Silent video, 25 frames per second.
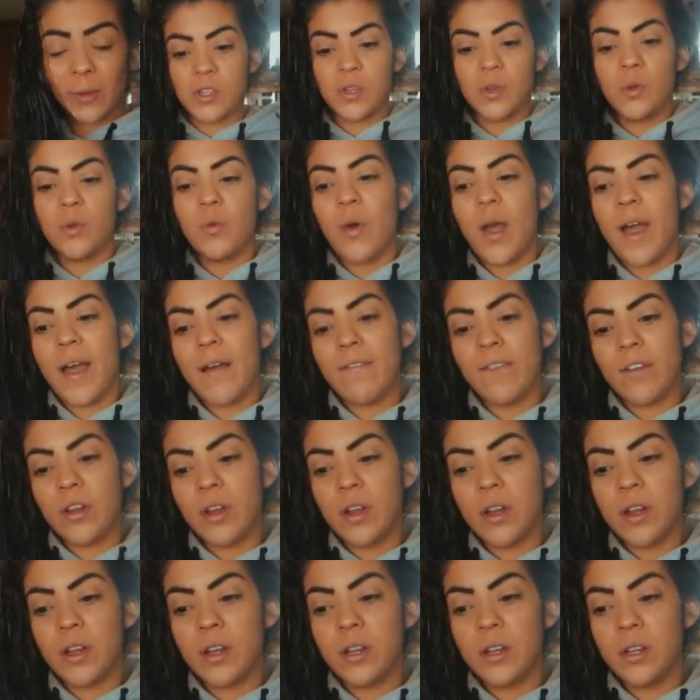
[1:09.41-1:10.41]
Do you
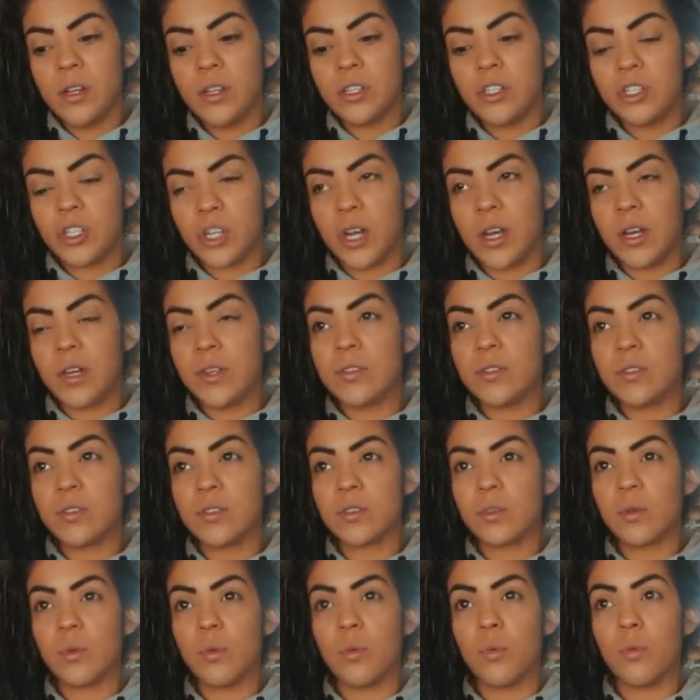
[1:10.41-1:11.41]
ever
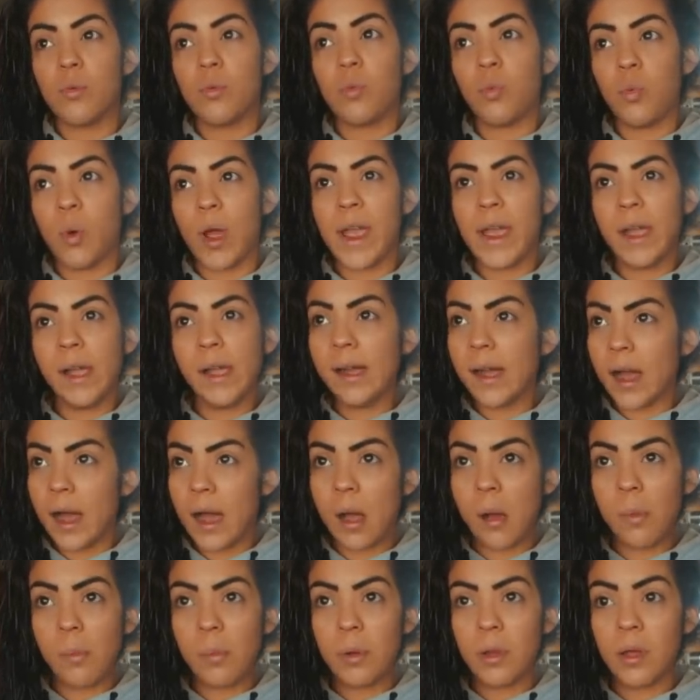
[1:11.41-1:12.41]
just wake
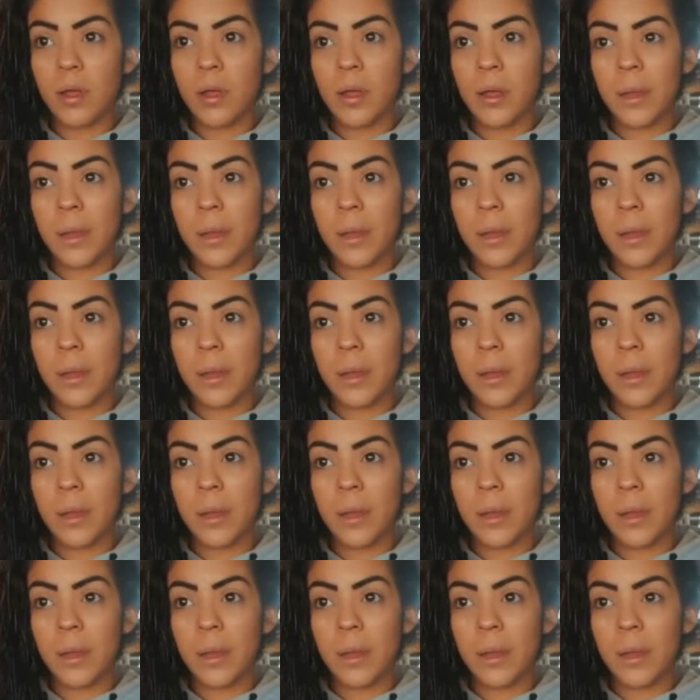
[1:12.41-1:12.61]
up,